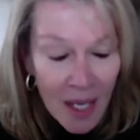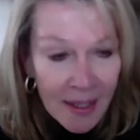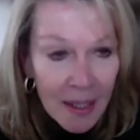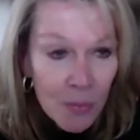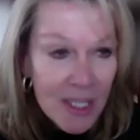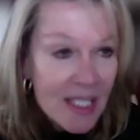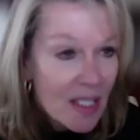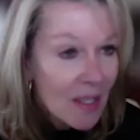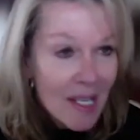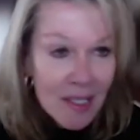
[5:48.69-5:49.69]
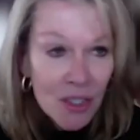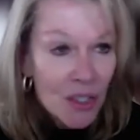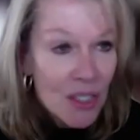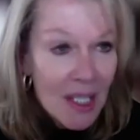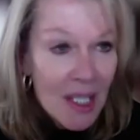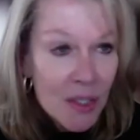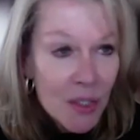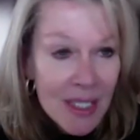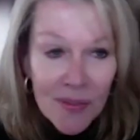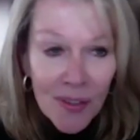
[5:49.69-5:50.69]
And we selected those
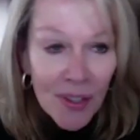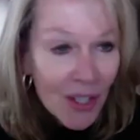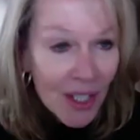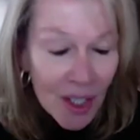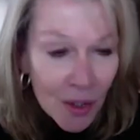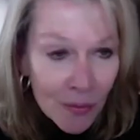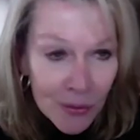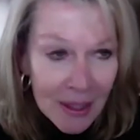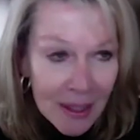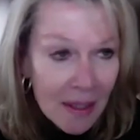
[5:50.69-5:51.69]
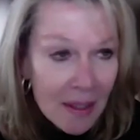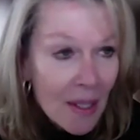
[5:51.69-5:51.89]
countries very carefully,